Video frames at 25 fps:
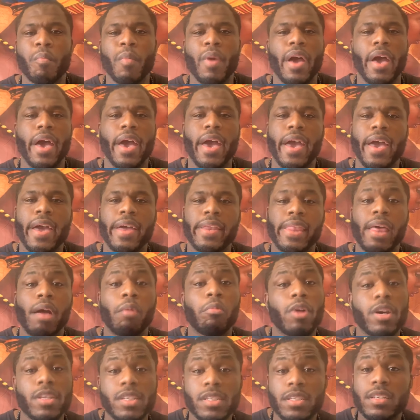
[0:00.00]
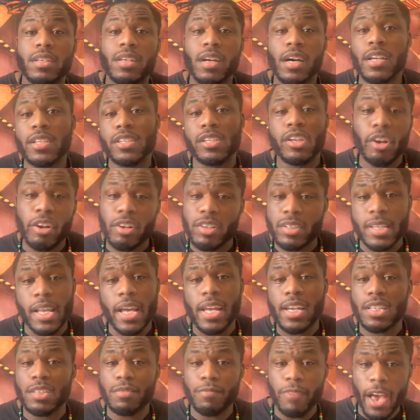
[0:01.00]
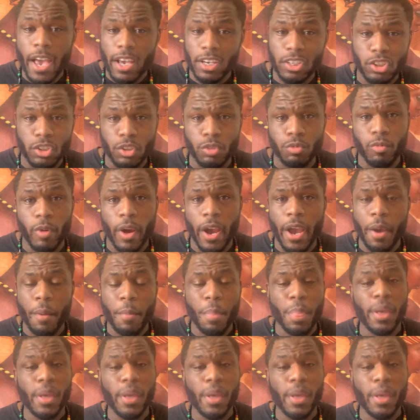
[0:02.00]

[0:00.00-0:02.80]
And that wasn't done to her satisfaction, right?